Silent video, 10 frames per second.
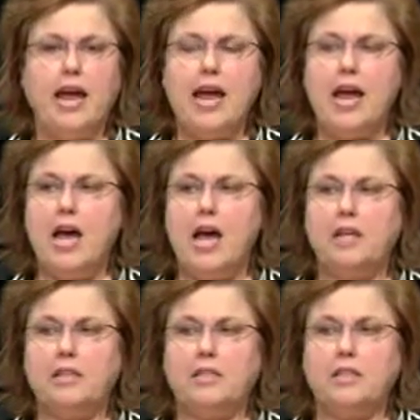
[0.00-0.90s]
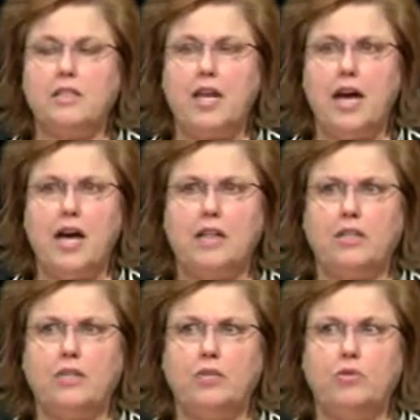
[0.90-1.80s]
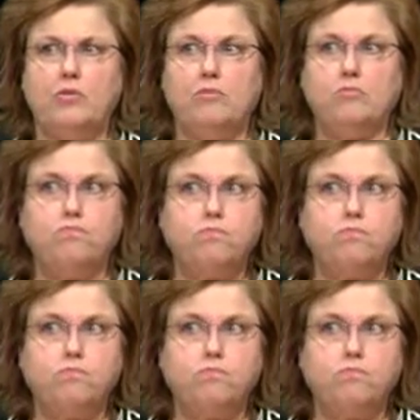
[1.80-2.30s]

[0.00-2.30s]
and that you